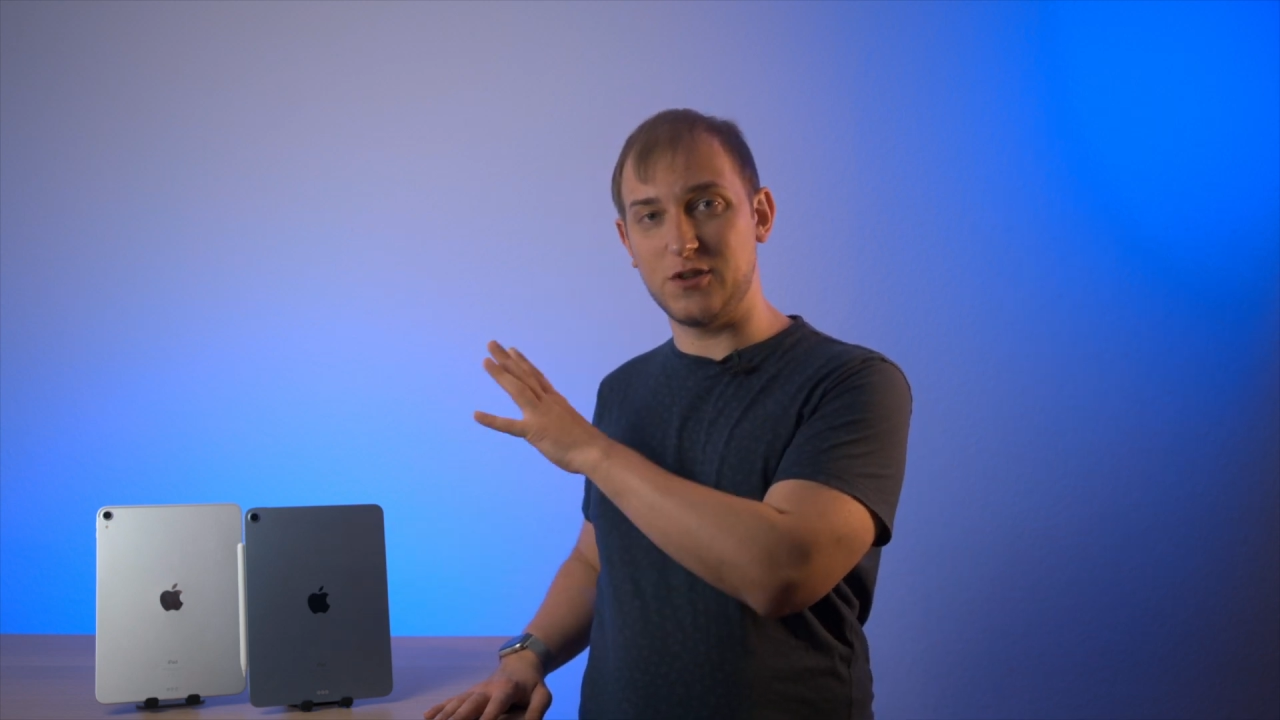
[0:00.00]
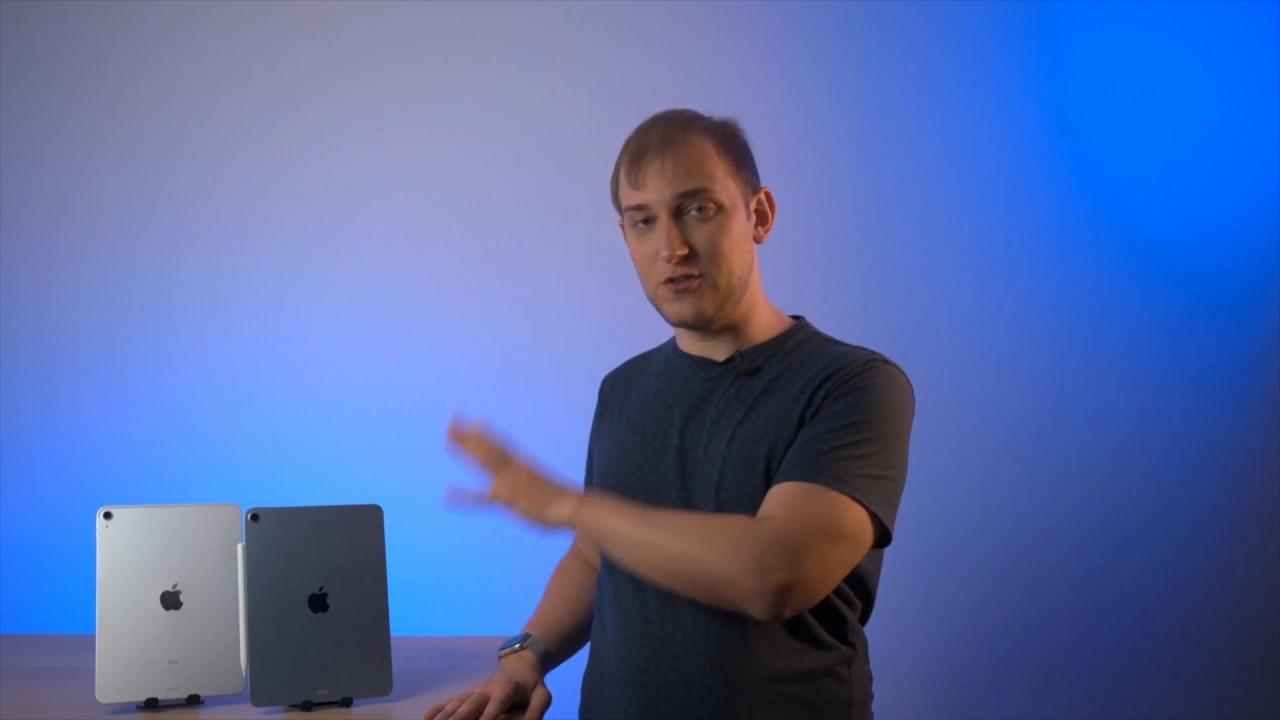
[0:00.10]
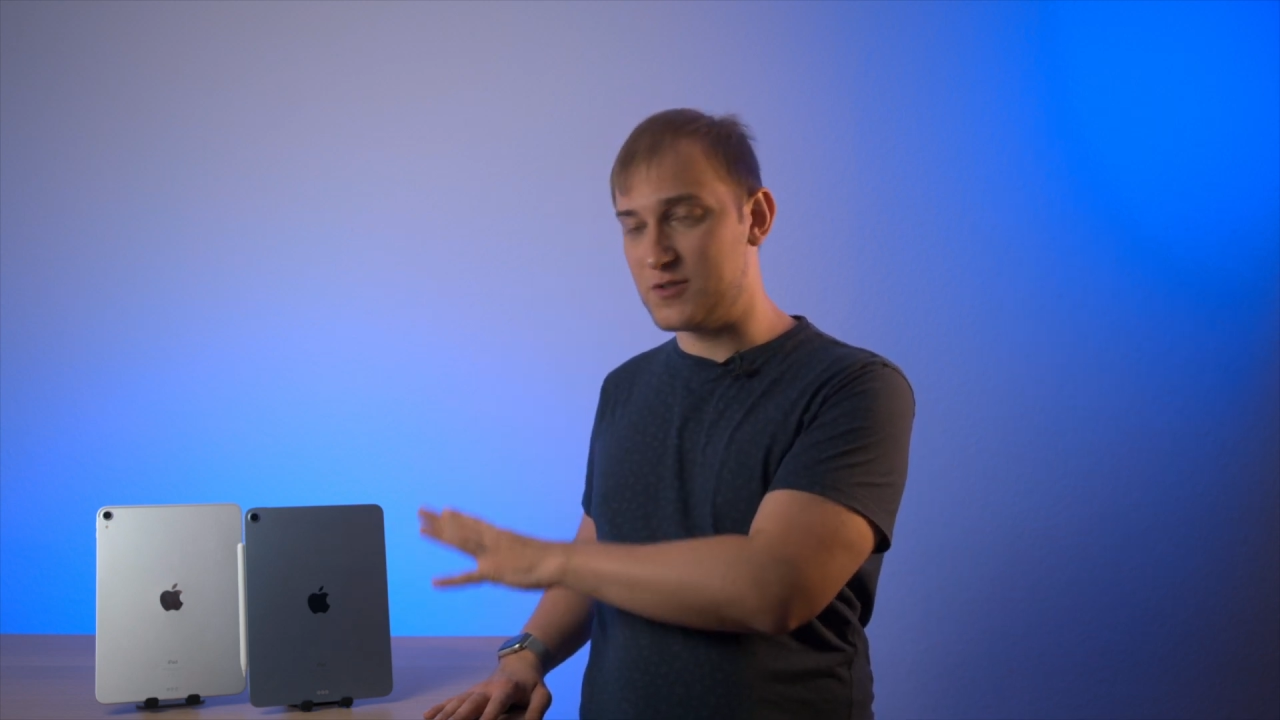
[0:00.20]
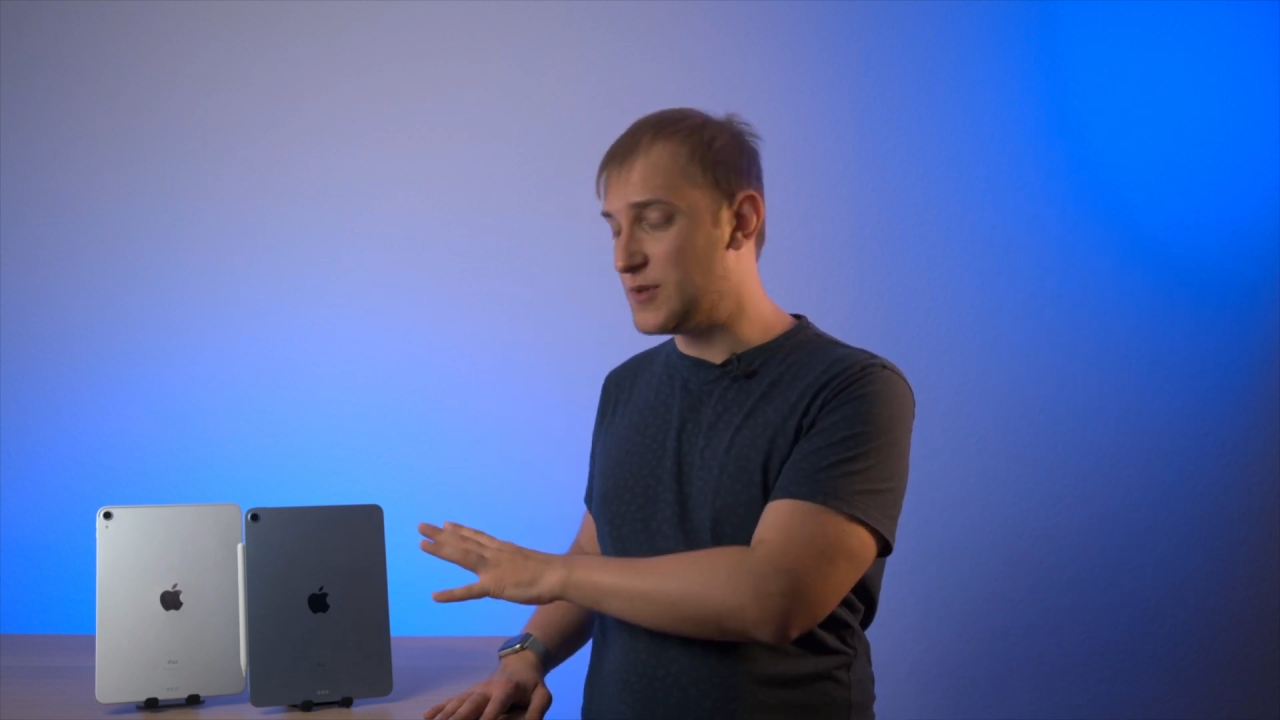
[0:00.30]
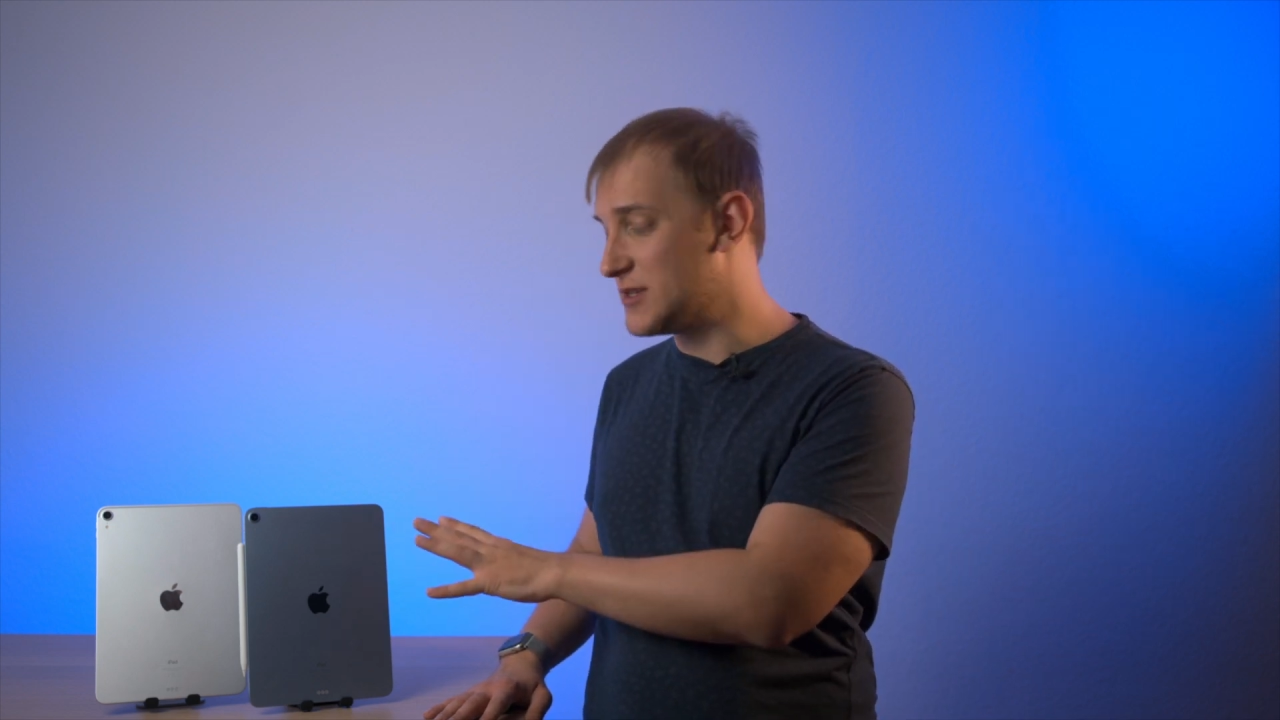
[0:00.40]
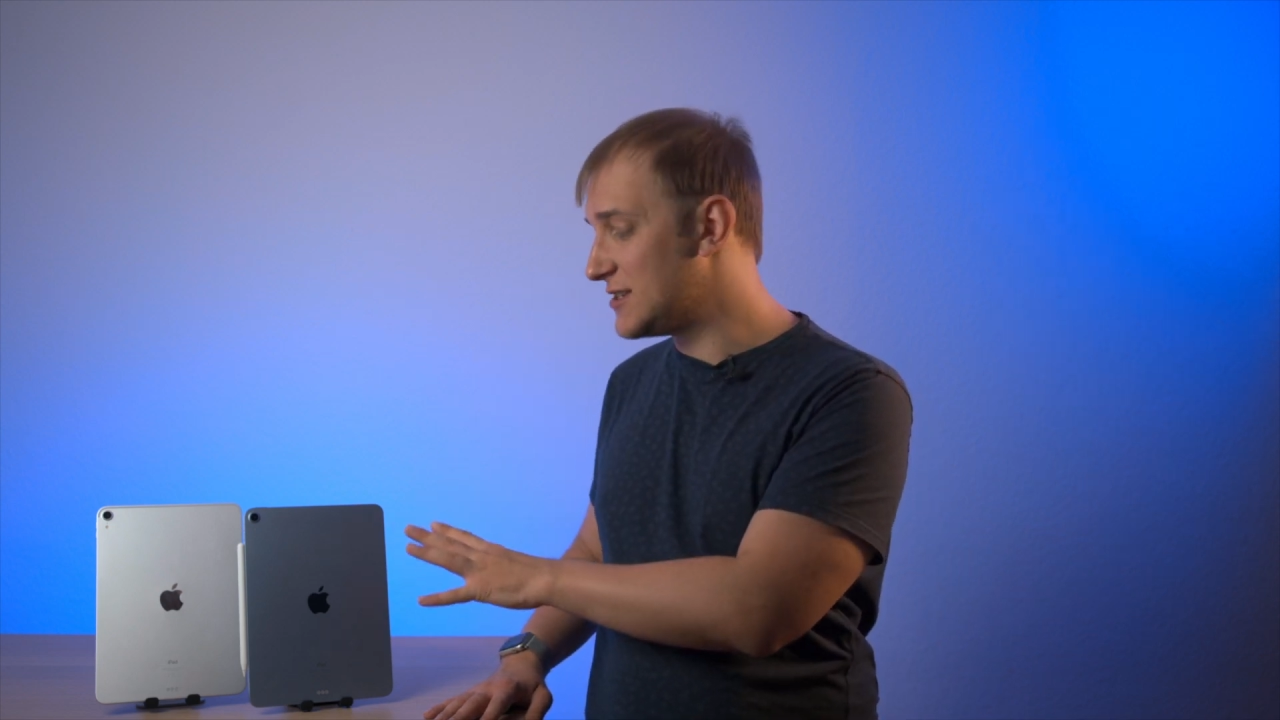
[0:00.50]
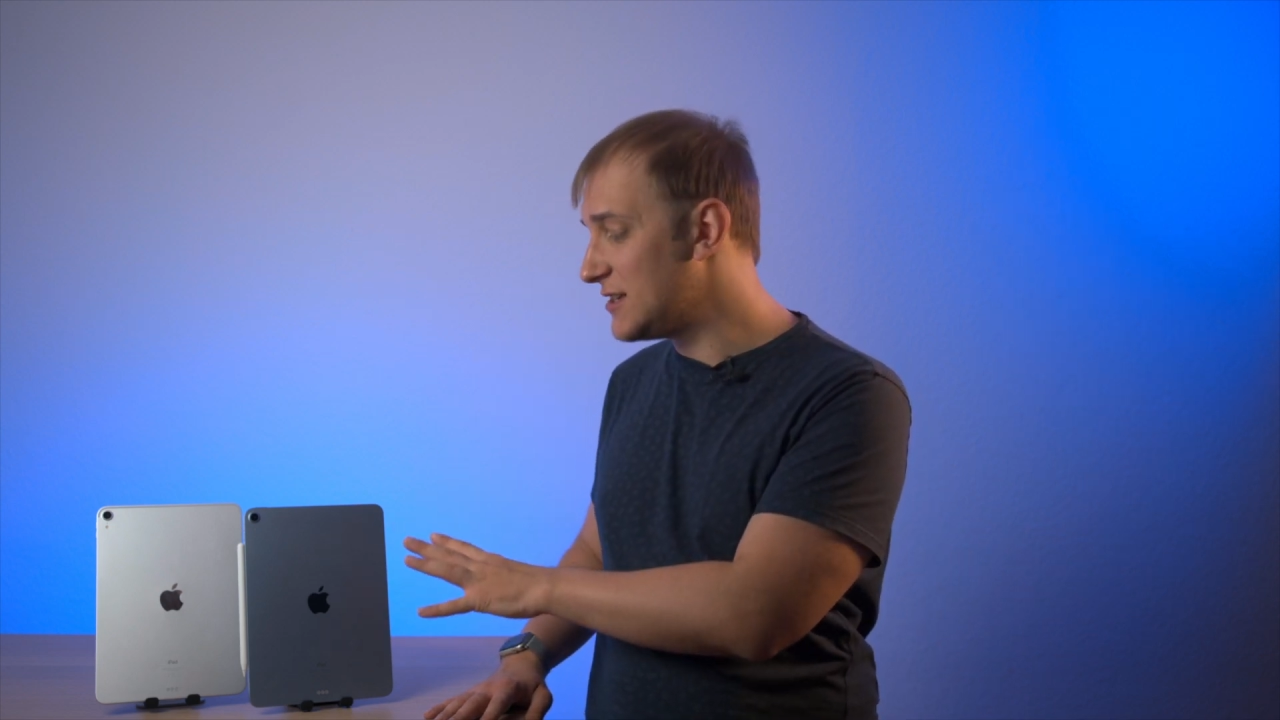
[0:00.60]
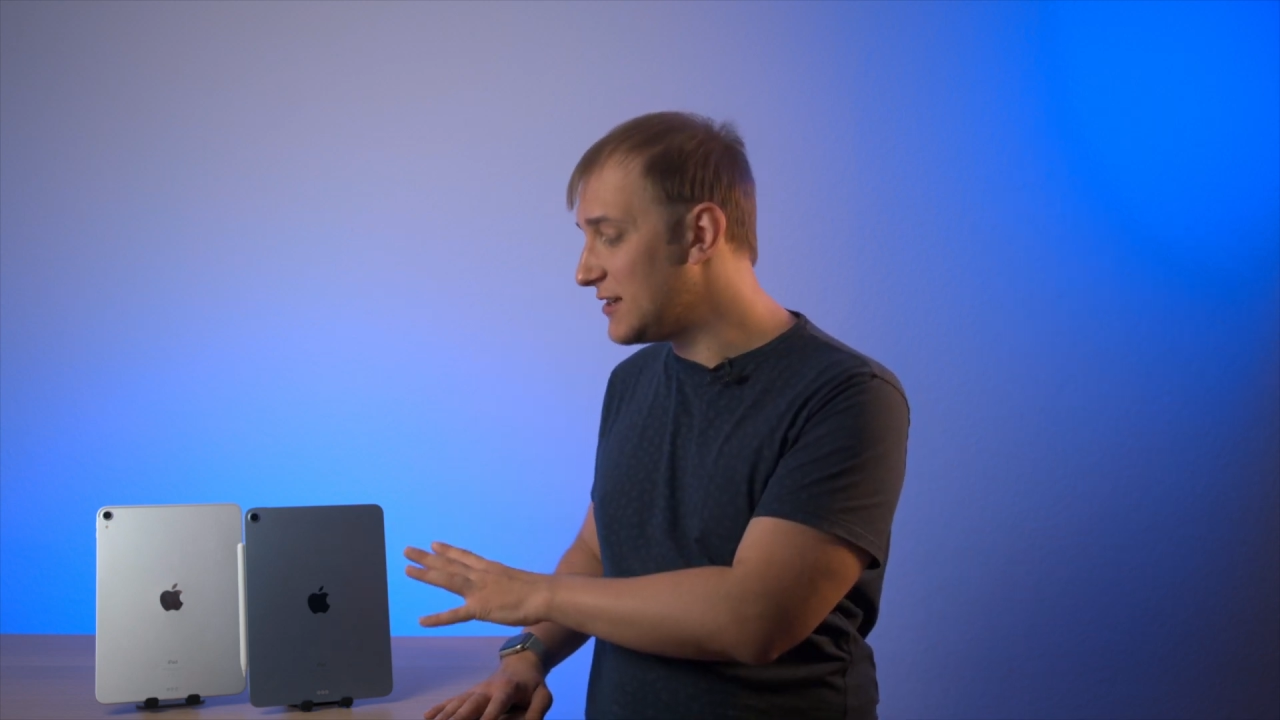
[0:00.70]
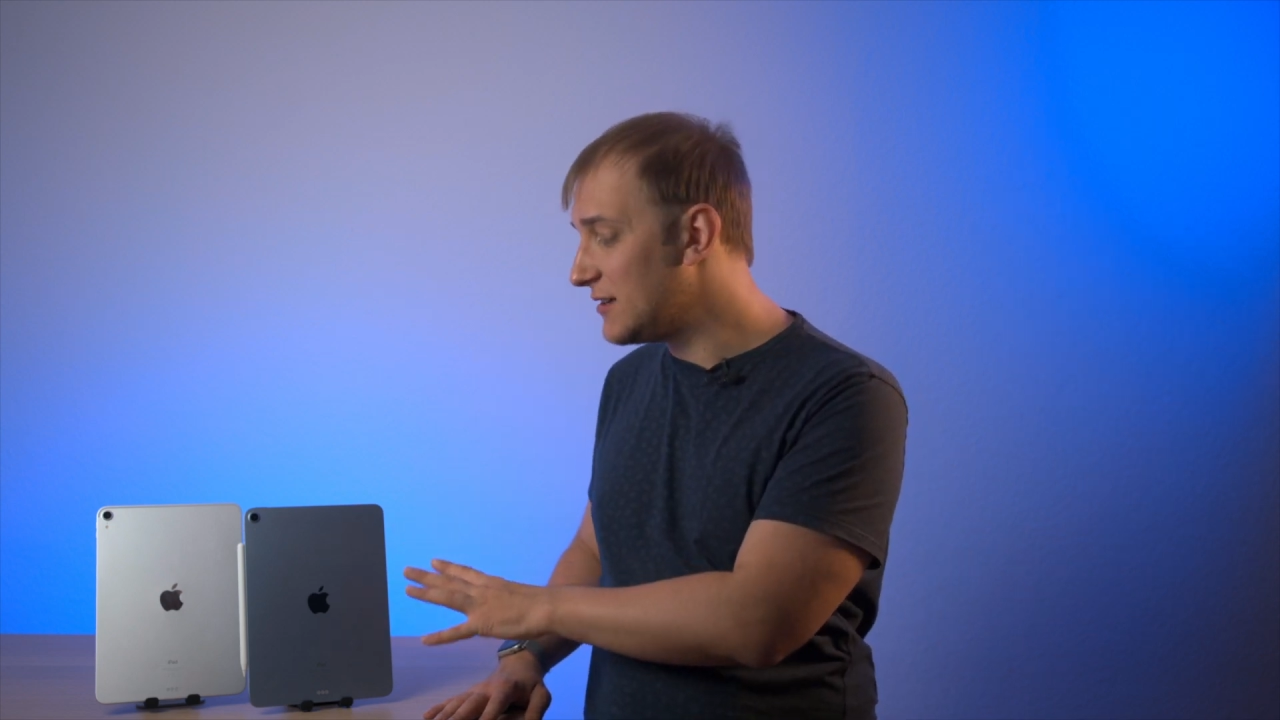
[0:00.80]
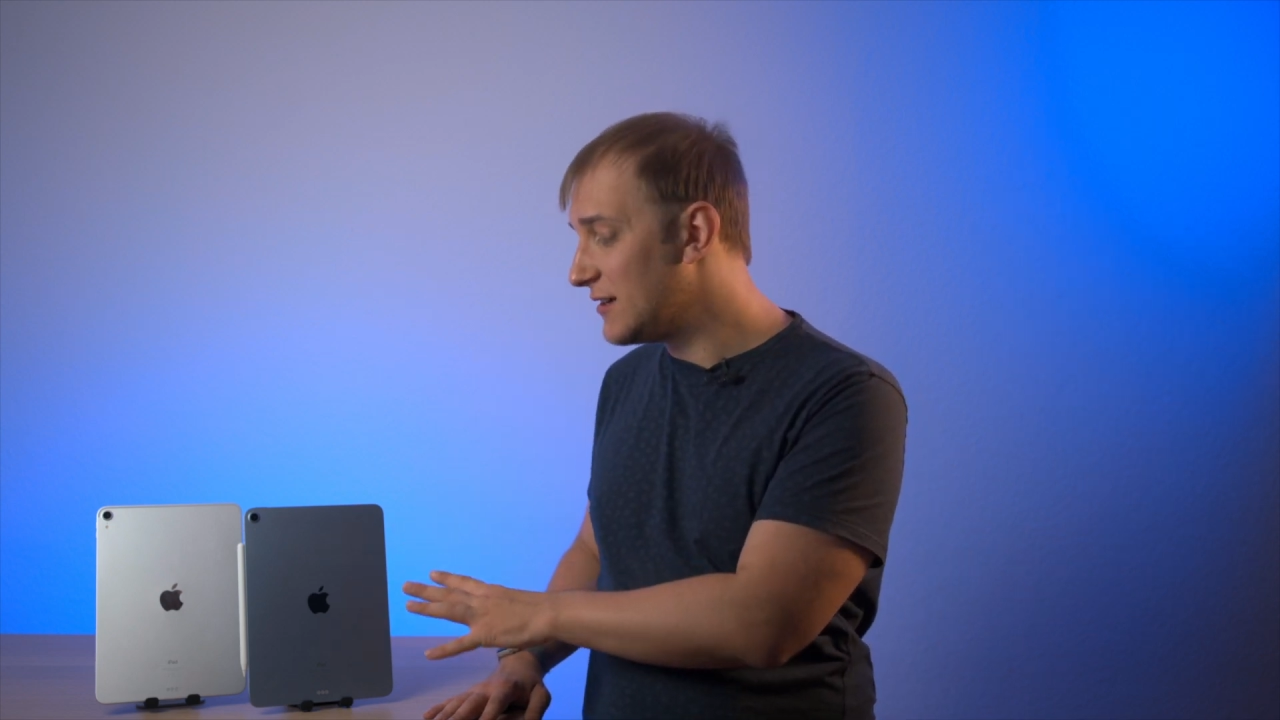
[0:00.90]

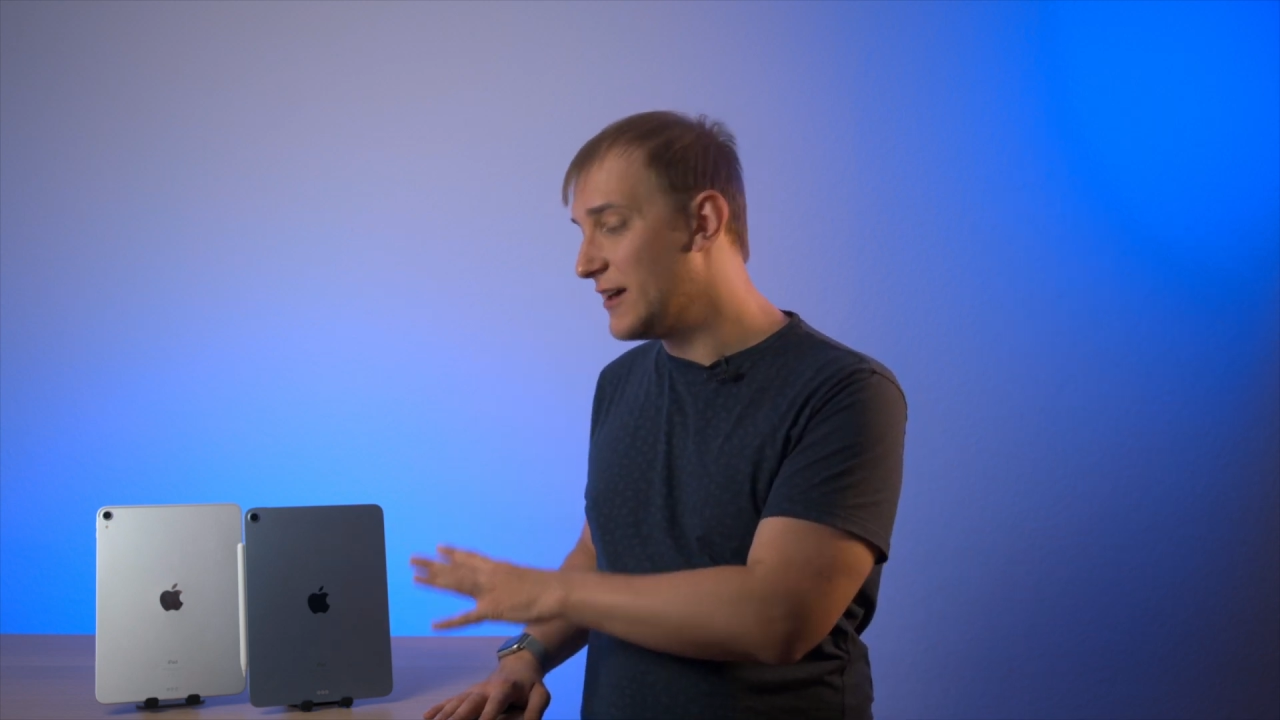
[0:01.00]
USB-C,